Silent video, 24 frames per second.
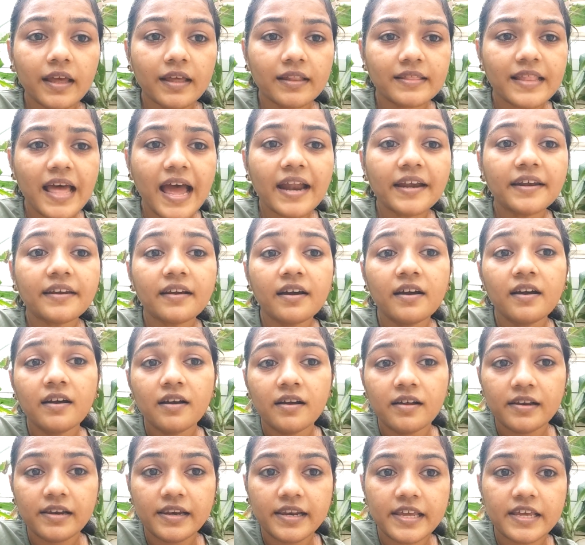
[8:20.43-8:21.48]
that
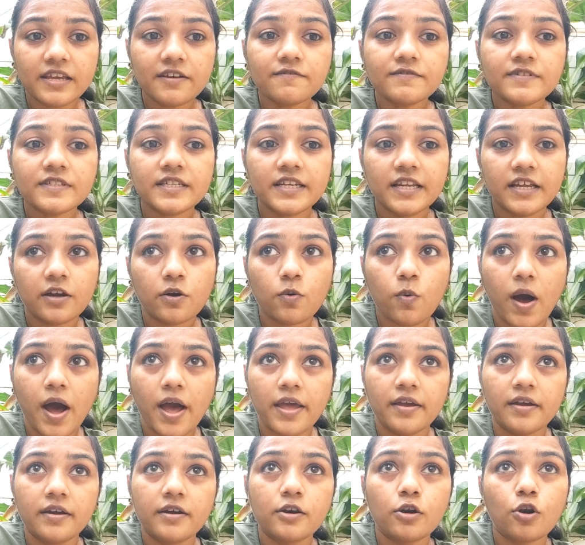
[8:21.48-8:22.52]
leaves
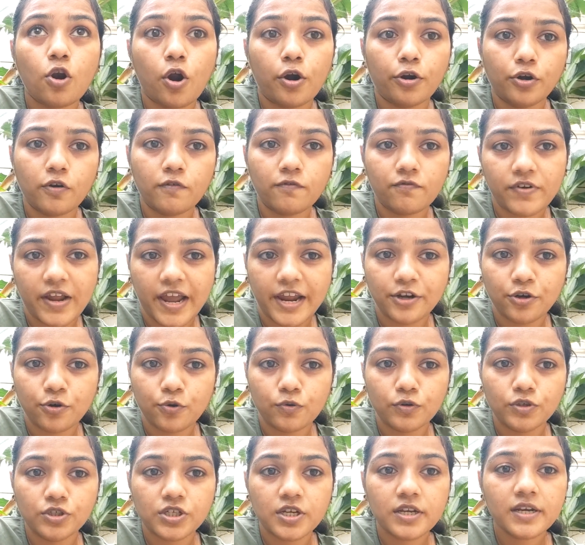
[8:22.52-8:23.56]
require lot of
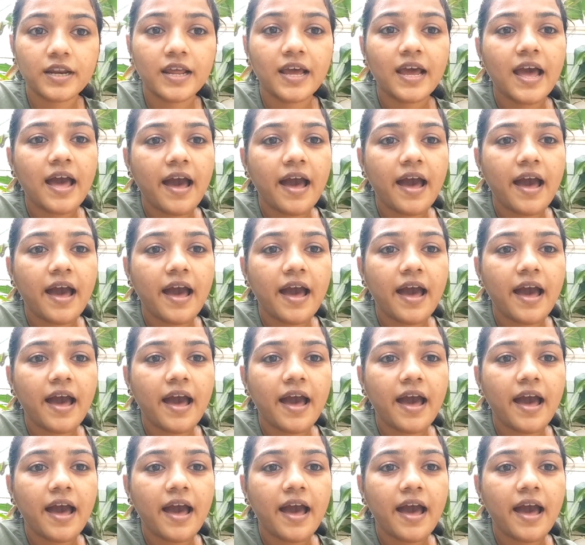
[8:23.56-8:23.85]
nitrogen,